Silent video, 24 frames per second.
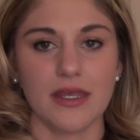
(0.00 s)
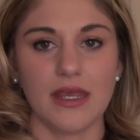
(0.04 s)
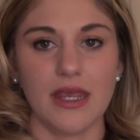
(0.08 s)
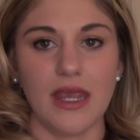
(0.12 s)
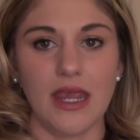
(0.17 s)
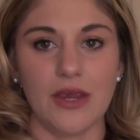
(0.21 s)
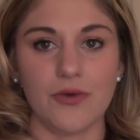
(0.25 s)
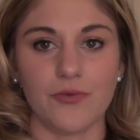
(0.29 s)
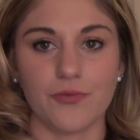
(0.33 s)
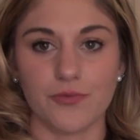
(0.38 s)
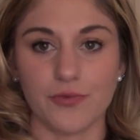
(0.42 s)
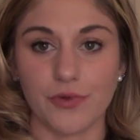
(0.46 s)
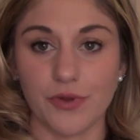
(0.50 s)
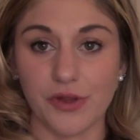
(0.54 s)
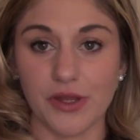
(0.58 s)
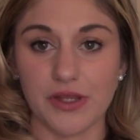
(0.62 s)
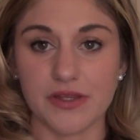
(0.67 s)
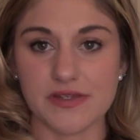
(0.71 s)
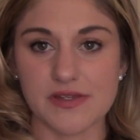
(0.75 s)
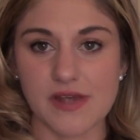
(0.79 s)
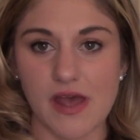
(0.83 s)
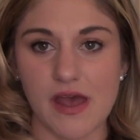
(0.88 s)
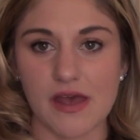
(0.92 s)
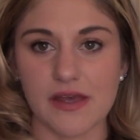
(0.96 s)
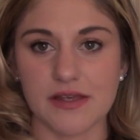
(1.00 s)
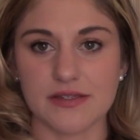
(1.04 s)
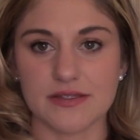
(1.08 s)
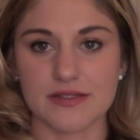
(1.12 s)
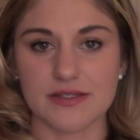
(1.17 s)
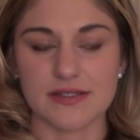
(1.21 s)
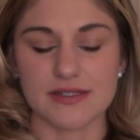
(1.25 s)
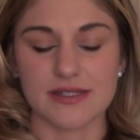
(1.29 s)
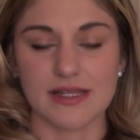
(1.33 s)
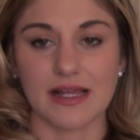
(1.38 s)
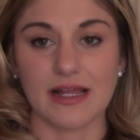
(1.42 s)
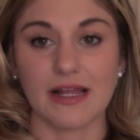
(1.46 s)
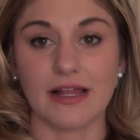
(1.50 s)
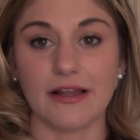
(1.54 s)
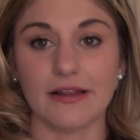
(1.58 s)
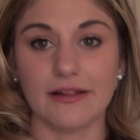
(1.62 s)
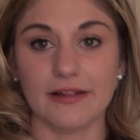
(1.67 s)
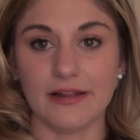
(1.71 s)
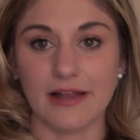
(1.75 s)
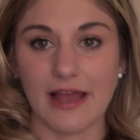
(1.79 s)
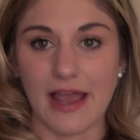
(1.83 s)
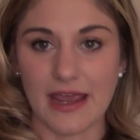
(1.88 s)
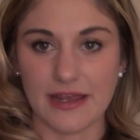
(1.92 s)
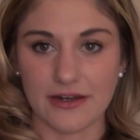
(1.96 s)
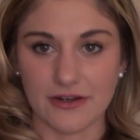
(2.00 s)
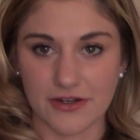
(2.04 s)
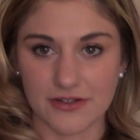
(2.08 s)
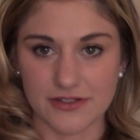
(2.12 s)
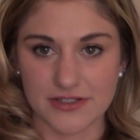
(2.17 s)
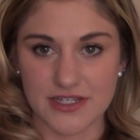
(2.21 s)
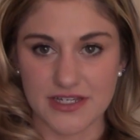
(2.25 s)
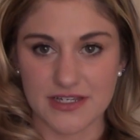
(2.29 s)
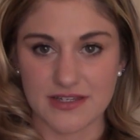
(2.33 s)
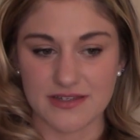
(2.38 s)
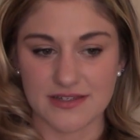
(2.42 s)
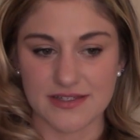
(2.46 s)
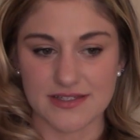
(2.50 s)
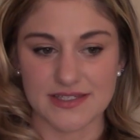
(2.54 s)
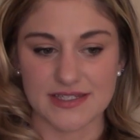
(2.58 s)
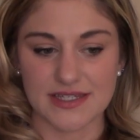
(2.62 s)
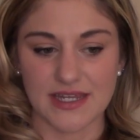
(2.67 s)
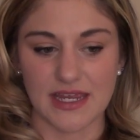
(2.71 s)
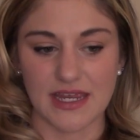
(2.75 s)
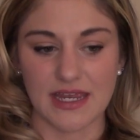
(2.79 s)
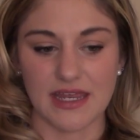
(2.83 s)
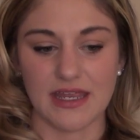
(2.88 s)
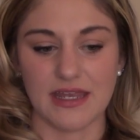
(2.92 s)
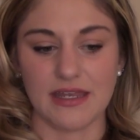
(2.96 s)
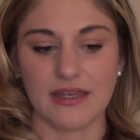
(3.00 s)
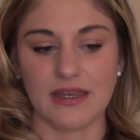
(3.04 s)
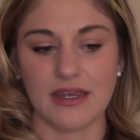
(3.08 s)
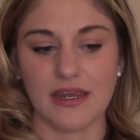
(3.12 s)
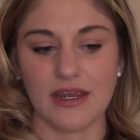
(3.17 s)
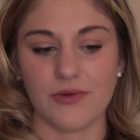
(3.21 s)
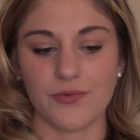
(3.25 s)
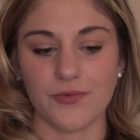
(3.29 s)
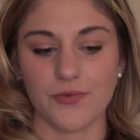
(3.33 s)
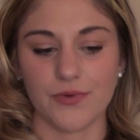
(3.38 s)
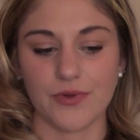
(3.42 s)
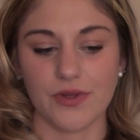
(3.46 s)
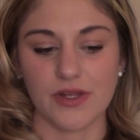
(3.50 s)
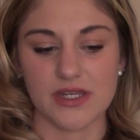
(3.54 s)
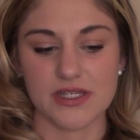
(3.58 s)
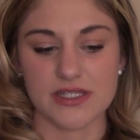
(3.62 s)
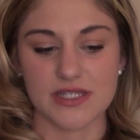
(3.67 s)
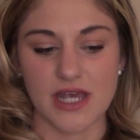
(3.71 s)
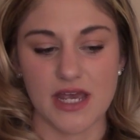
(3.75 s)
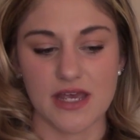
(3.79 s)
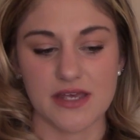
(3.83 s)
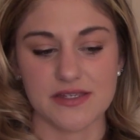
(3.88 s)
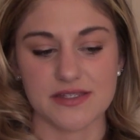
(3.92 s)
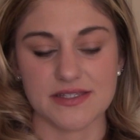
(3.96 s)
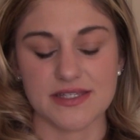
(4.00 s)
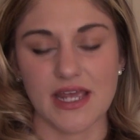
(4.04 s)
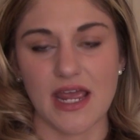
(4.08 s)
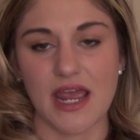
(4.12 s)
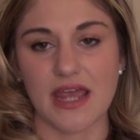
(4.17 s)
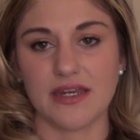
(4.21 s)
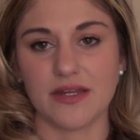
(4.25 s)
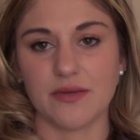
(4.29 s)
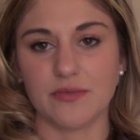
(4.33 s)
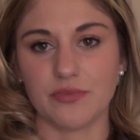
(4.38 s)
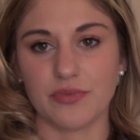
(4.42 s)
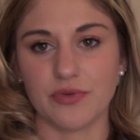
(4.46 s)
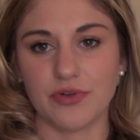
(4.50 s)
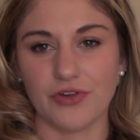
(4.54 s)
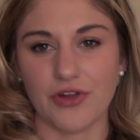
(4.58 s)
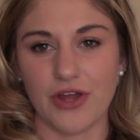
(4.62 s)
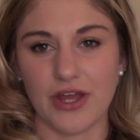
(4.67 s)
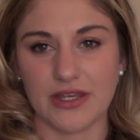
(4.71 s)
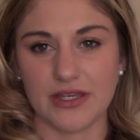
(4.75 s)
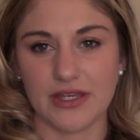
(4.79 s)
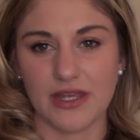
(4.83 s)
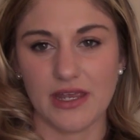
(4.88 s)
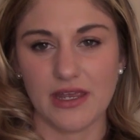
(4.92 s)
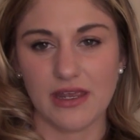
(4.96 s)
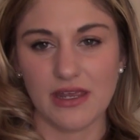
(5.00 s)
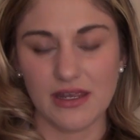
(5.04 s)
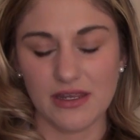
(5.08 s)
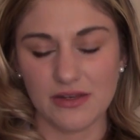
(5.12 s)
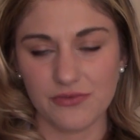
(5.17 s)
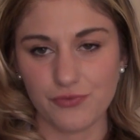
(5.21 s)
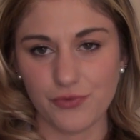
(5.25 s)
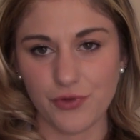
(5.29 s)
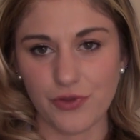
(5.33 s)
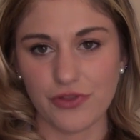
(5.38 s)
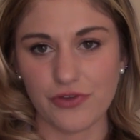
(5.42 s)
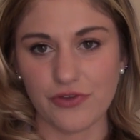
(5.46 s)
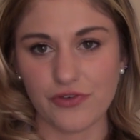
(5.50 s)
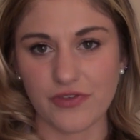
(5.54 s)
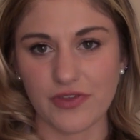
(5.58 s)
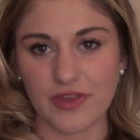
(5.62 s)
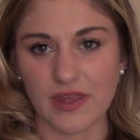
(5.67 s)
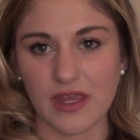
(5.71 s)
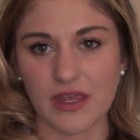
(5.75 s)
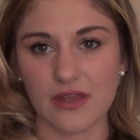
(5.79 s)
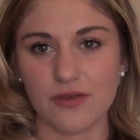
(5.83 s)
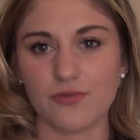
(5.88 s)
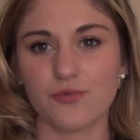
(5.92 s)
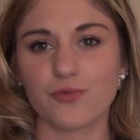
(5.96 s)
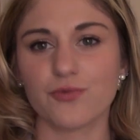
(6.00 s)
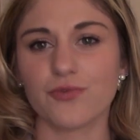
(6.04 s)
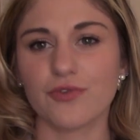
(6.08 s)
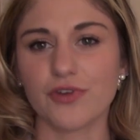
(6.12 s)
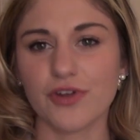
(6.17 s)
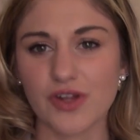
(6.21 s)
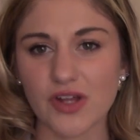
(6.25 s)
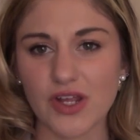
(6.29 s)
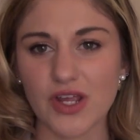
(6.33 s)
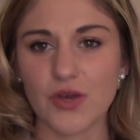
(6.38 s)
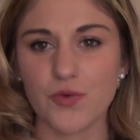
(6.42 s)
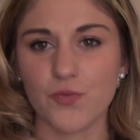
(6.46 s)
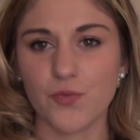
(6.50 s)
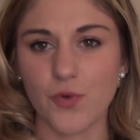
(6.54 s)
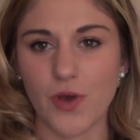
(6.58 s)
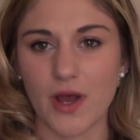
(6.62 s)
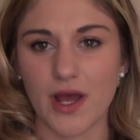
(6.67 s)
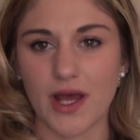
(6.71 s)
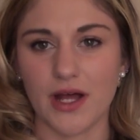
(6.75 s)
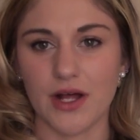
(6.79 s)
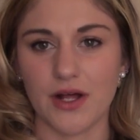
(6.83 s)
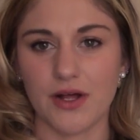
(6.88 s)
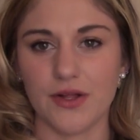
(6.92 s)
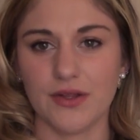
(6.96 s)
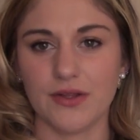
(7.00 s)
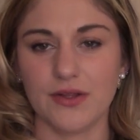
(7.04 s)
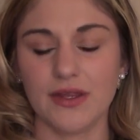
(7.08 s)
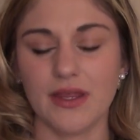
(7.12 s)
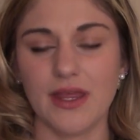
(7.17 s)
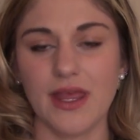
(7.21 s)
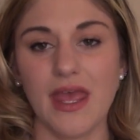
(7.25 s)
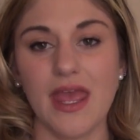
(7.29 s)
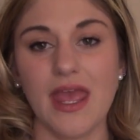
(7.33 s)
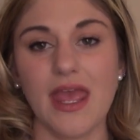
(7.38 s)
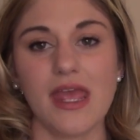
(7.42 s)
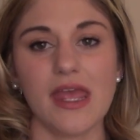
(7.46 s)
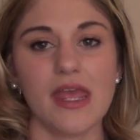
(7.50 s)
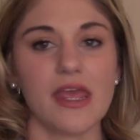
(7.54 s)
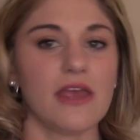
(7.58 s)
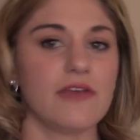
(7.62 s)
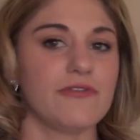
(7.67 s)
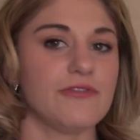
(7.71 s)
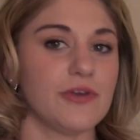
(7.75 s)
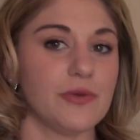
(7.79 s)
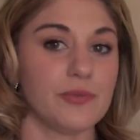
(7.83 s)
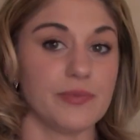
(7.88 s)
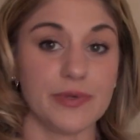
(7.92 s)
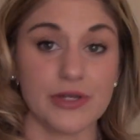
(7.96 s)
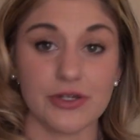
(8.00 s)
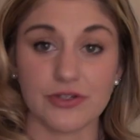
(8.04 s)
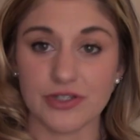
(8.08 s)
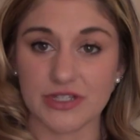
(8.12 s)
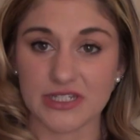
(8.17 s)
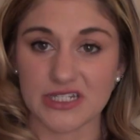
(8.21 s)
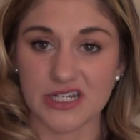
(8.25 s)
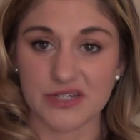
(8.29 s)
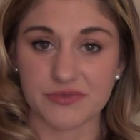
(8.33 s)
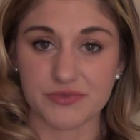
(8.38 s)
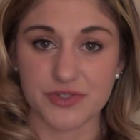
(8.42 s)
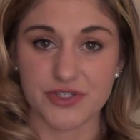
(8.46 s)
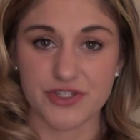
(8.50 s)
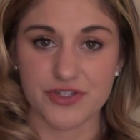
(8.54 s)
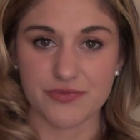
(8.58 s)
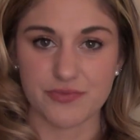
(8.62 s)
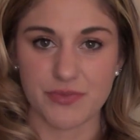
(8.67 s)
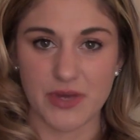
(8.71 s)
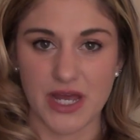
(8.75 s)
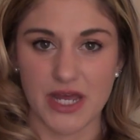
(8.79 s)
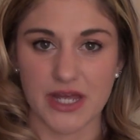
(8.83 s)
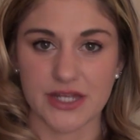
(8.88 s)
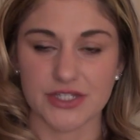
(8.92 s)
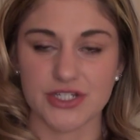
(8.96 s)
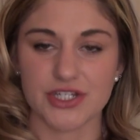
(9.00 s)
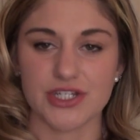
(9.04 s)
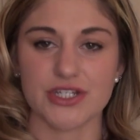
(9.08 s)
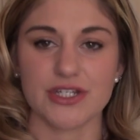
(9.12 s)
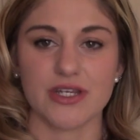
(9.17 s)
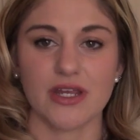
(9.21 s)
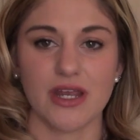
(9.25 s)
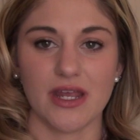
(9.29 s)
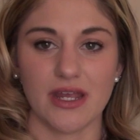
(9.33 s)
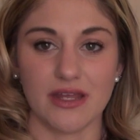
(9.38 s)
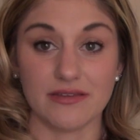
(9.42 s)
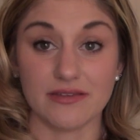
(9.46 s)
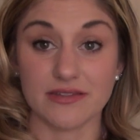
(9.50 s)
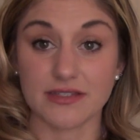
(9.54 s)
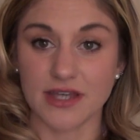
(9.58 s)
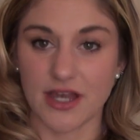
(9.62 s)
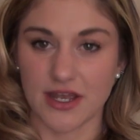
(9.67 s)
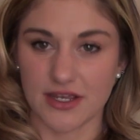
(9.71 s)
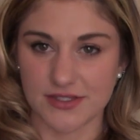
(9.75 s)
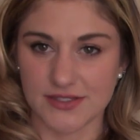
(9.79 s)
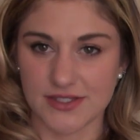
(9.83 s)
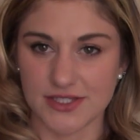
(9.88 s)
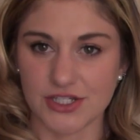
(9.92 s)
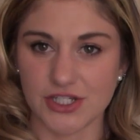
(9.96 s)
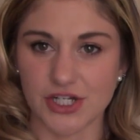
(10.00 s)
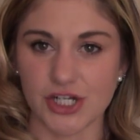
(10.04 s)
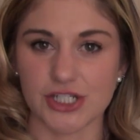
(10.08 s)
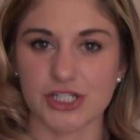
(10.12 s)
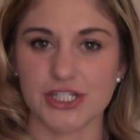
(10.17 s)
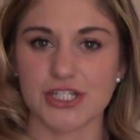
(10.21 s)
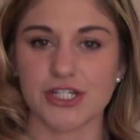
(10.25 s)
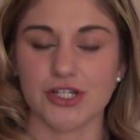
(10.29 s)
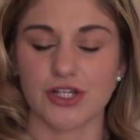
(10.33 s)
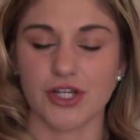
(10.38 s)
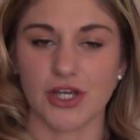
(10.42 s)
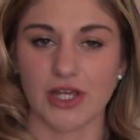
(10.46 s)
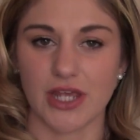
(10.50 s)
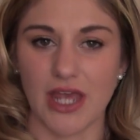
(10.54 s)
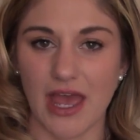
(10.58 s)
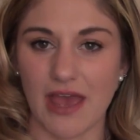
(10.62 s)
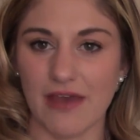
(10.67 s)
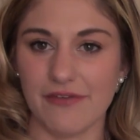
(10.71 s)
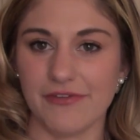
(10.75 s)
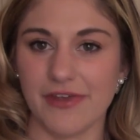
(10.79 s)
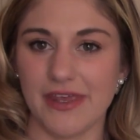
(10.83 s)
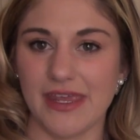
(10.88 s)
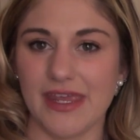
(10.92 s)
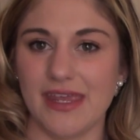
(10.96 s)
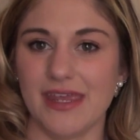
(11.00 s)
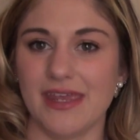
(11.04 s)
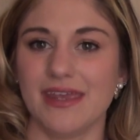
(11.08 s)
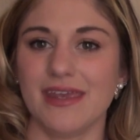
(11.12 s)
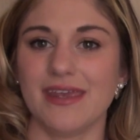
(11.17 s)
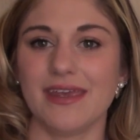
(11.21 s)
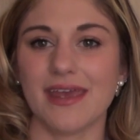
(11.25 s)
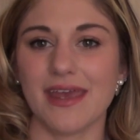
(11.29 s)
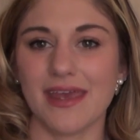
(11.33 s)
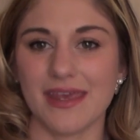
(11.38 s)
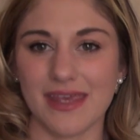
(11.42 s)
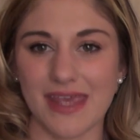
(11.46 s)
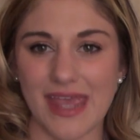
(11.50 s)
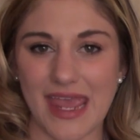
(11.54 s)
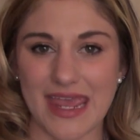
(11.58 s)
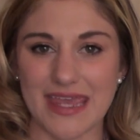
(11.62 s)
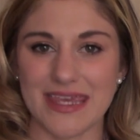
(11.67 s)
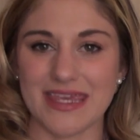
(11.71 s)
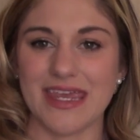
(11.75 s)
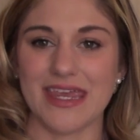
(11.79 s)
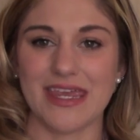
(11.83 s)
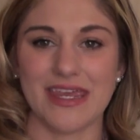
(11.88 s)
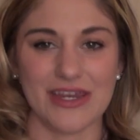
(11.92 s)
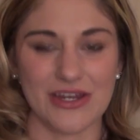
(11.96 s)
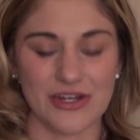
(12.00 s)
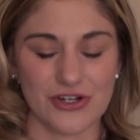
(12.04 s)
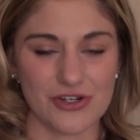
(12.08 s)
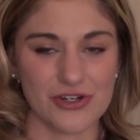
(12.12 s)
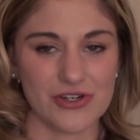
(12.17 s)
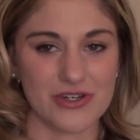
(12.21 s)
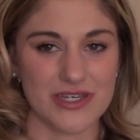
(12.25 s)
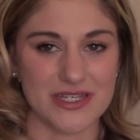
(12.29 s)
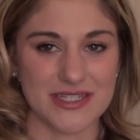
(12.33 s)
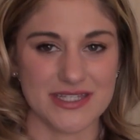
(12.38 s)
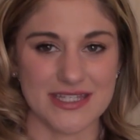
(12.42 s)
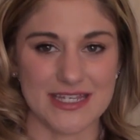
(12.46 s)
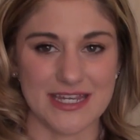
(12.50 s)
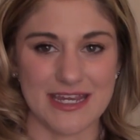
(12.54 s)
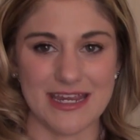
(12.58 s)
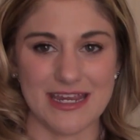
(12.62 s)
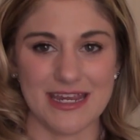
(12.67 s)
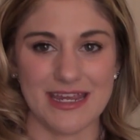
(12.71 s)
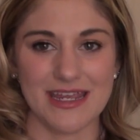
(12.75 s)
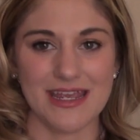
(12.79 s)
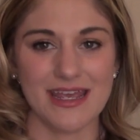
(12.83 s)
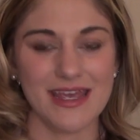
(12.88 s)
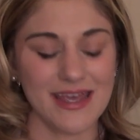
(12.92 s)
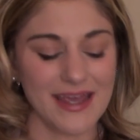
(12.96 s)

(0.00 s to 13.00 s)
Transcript: It really does glide onto the skin. It really does kind of blend in with your skin really well. If you build it up too much, it does start to look heavy and cakey and greasy.